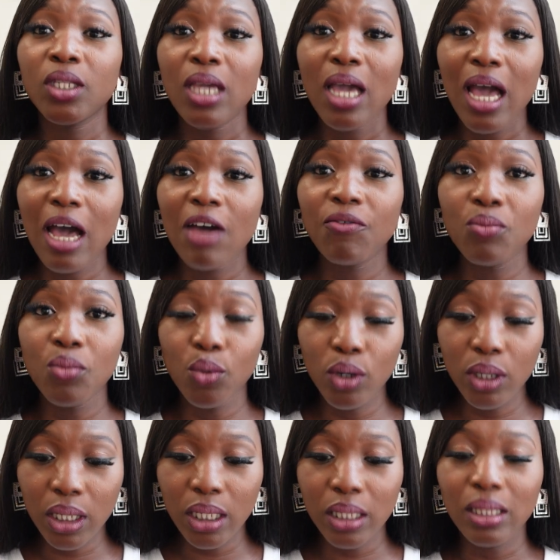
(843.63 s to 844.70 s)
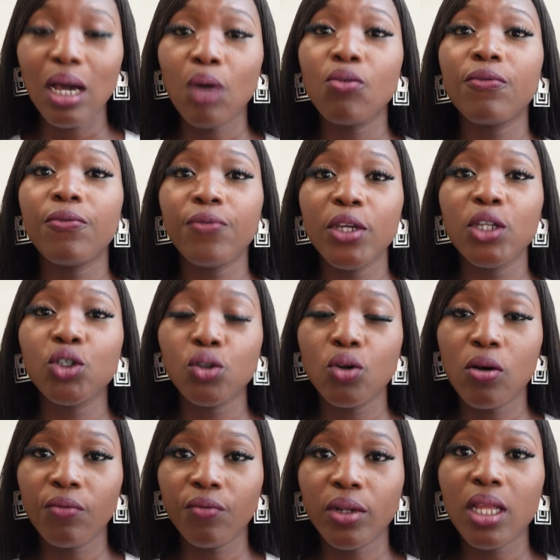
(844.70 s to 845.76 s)
Have money that will feed you
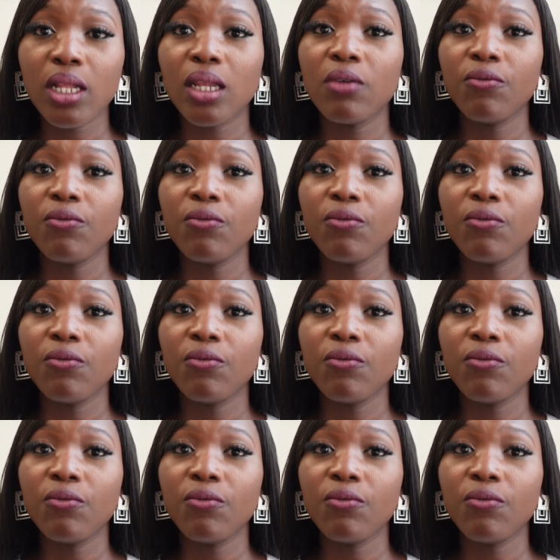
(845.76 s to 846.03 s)
conveniently